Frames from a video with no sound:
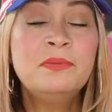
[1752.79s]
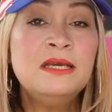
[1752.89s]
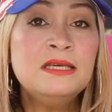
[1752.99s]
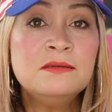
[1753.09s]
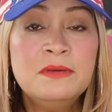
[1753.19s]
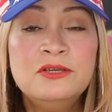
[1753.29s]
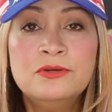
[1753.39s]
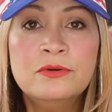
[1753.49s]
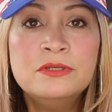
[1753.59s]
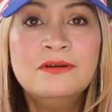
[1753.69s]
Please make
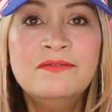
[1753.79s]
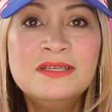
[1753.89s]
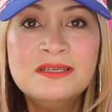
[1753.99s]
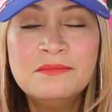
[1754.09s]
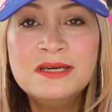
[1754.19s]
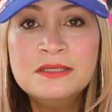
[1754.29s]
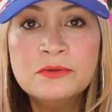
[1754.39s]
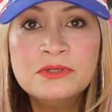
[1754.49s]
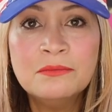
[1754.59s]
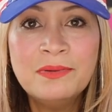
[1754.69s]
sure to visit my
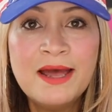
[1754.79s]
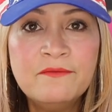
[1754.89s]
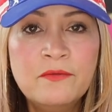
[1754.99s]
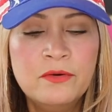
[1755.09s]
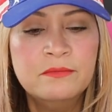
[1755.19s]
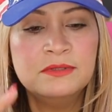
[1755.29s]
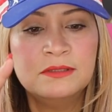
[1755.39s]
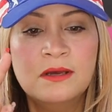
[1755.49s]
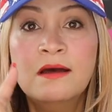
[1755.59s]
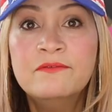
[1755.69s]
social
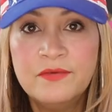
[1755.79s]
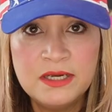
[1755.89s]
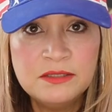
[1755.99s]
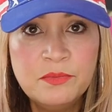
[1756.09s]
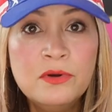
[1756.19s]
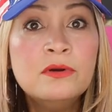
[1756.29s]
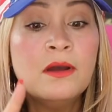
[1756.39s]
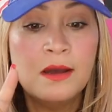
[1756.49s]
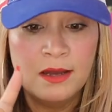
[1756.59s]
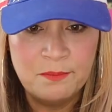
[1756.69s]
platforms,
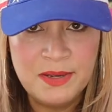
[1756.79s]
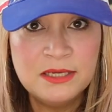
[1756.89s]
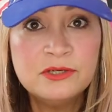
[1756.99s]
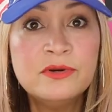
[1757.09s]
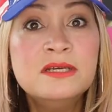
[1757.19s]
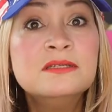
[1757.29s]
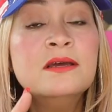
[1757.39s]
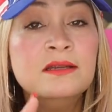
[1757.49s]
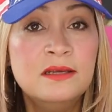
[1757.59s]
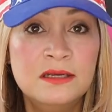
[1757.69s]
Facebook, Pinterest,
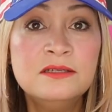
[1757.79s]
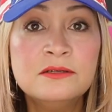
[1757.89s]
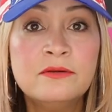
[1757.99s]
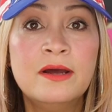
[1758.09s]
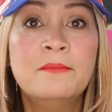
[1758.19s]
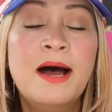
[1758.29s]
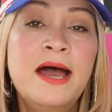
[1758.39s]
and Instagram.